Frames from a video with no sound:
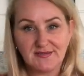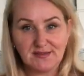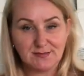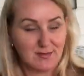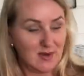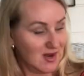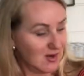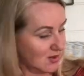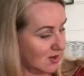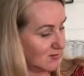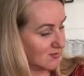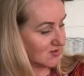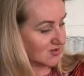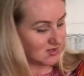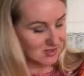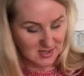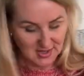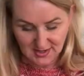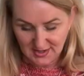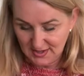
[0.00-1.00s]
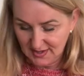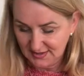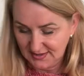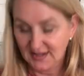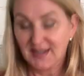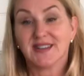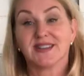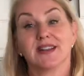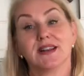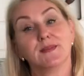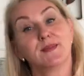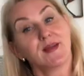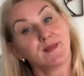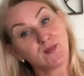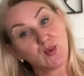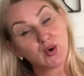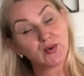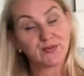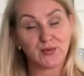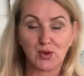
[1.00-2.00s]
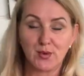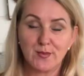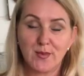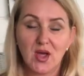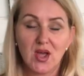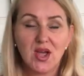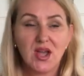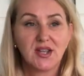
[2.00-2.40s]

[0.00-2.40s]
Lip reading: my arms need a little bit more room.